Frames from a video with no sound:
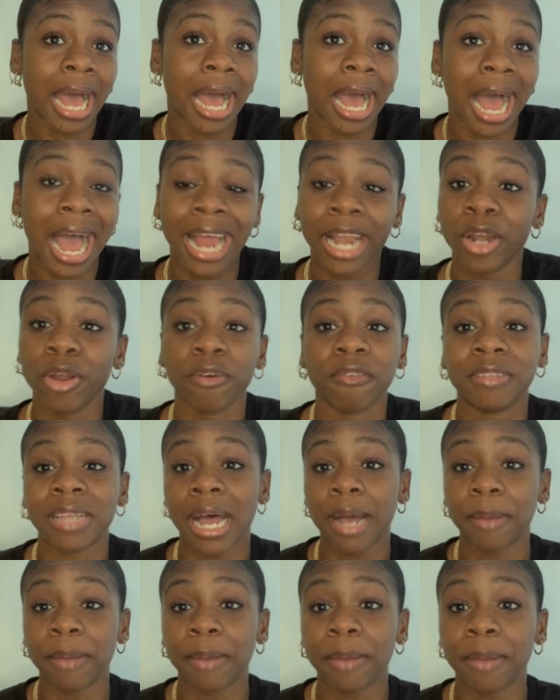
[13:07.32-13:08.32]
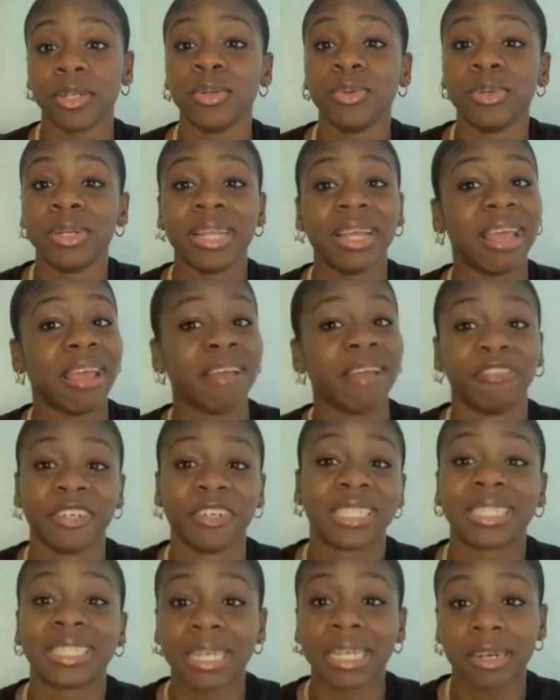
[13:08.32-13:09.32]
I loved absolutely every
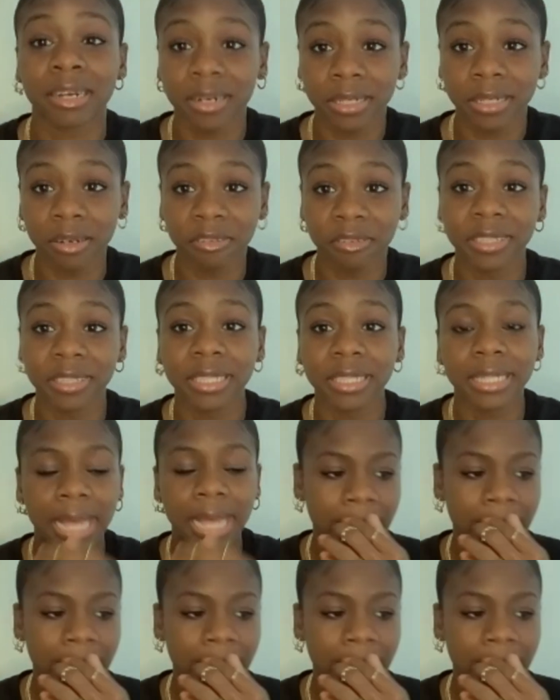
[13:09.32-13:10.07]
second of it.